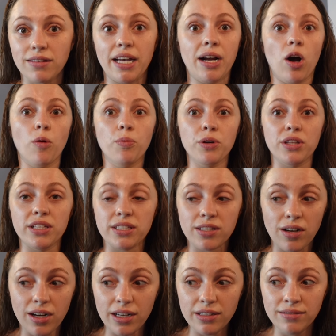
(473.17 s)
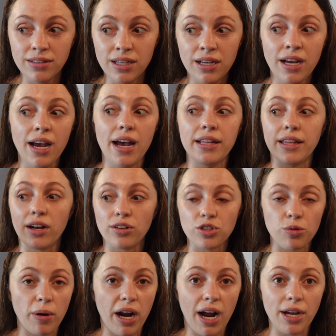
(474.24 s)
Like I'll put this on and then I'll
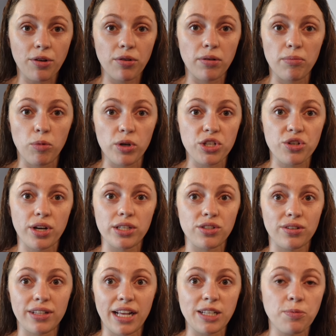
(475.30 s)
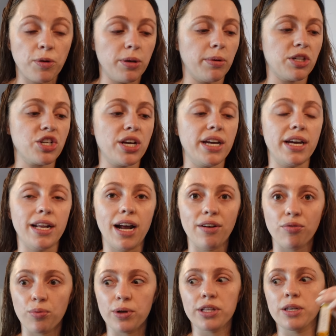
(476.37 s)
do my eye cream and moisturizer and that's pretty much it. And
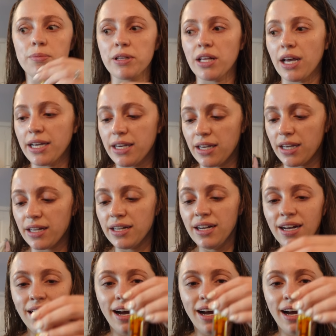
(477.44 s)
I've really been liking it.